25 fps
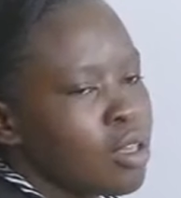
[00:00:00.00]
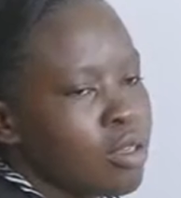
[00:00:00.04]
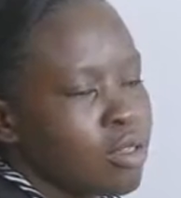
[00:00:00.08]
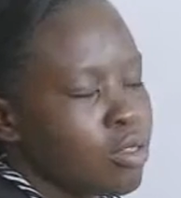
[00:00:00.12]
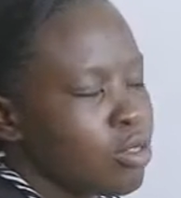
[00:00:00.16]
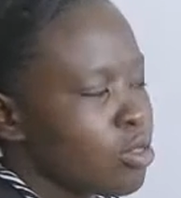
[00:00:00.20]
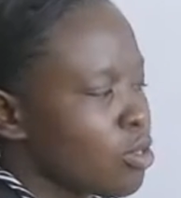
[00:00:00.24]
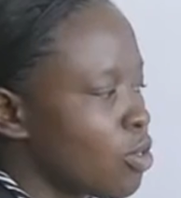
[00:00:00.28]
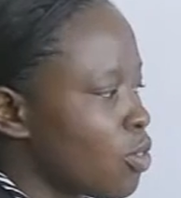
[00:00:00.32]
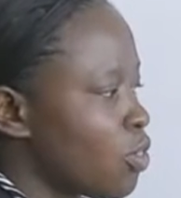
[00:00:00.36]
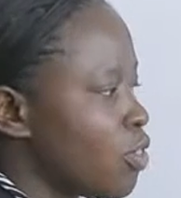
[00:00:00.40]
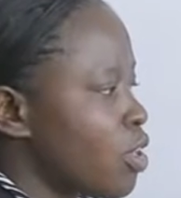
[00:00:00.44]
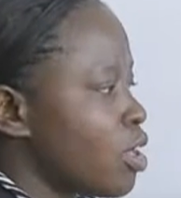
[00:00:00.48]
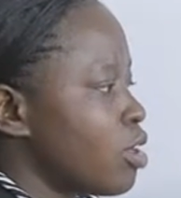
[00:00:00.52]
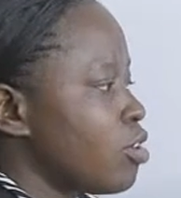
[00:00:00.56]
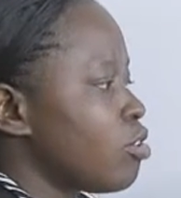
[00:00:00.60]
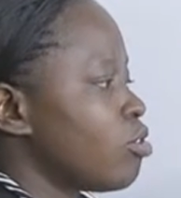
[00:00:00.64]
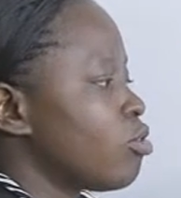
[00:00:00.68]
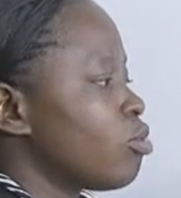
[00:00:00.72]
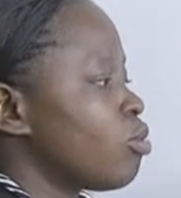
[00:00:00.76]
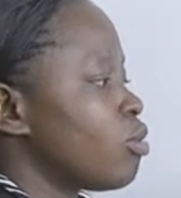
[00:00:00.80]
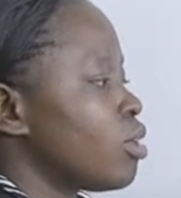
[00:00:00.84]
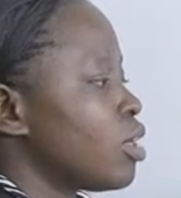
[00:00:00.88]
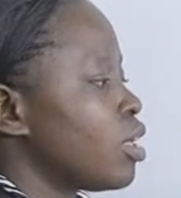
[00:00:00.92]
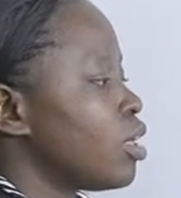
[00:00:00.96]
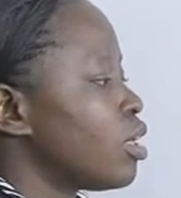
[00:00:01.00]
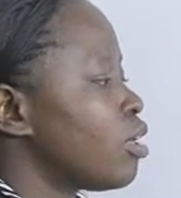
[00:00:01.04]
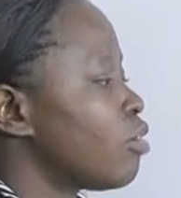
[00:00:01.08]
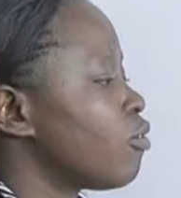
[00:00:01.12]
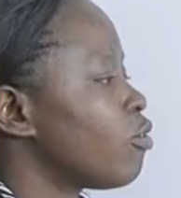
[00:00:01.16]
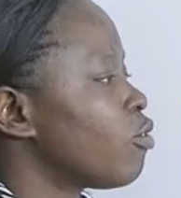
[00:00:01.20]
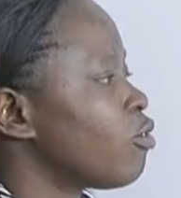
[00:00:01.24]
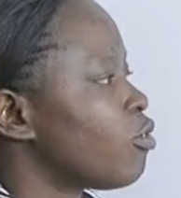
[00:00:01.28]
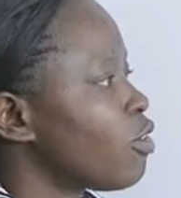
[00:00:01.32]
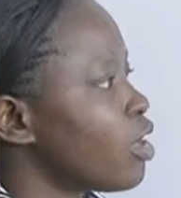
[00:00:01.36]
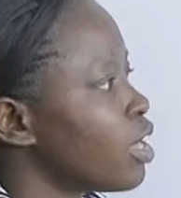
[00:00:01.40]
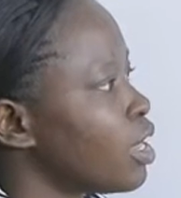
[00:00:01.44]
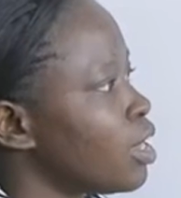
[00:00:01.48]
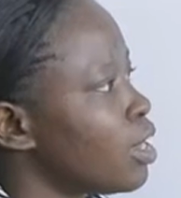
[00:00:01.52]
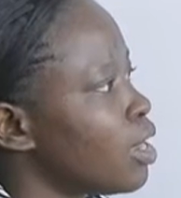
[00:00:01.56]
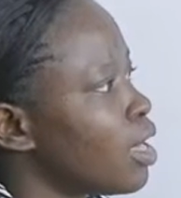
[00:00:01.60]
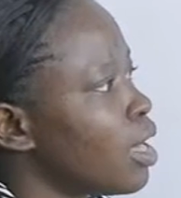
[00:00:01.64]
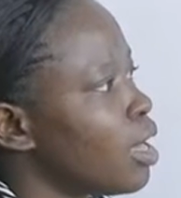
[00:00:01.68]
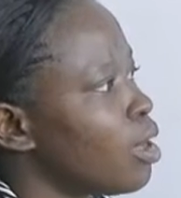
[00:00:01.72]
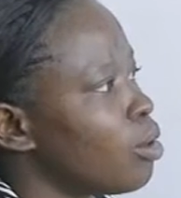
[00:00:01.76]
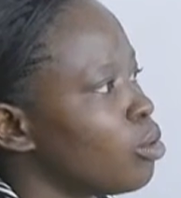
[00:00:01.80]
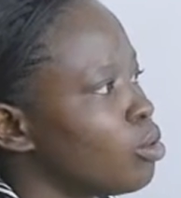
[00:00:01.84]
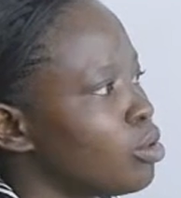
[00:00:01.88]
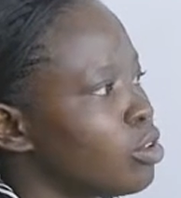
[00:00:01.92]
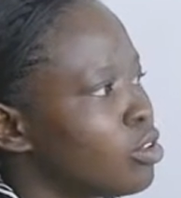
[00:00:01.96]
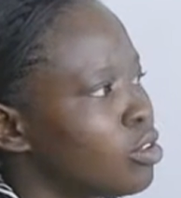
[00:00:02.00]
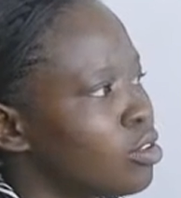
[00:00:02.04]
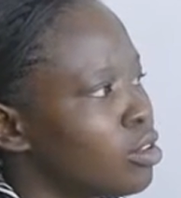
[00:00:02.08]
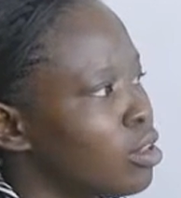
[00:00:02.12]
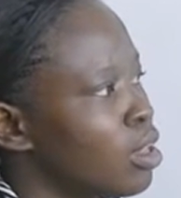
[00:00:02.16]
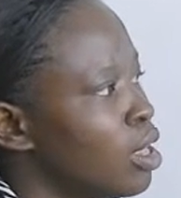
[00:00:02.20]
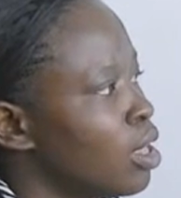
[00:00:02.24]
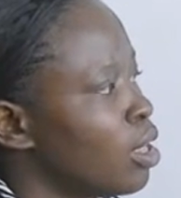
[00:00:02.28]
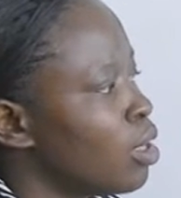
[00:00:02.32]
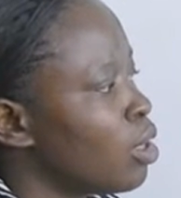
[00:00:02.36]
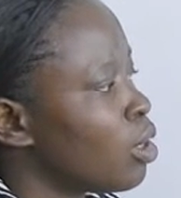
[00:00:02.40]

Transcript: so that we find out